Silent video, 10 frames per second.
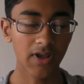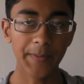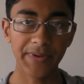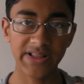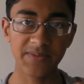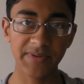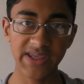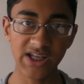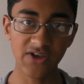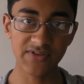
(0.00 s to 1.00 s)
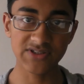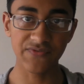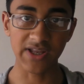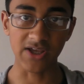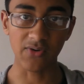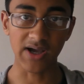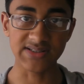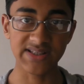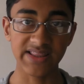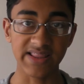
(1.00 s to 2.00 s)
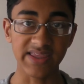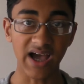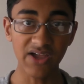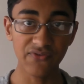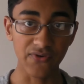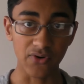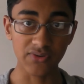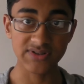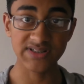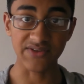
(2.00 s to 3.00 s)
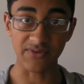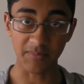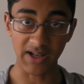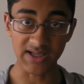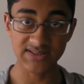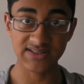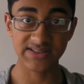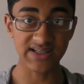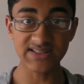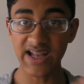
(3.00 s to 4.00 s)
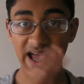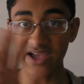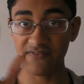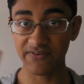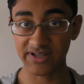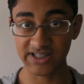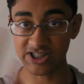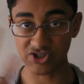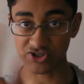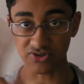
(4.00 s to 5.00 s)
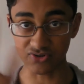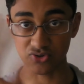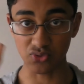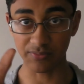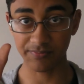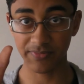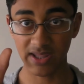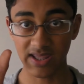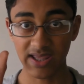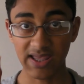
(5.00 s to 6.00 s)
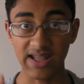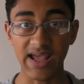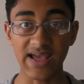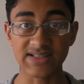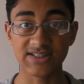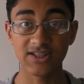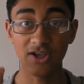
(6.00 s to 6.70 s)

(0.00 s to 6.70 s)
But at the beginning of this video, I said that the iPhone 7 Plus doesn't have digital zoom. It has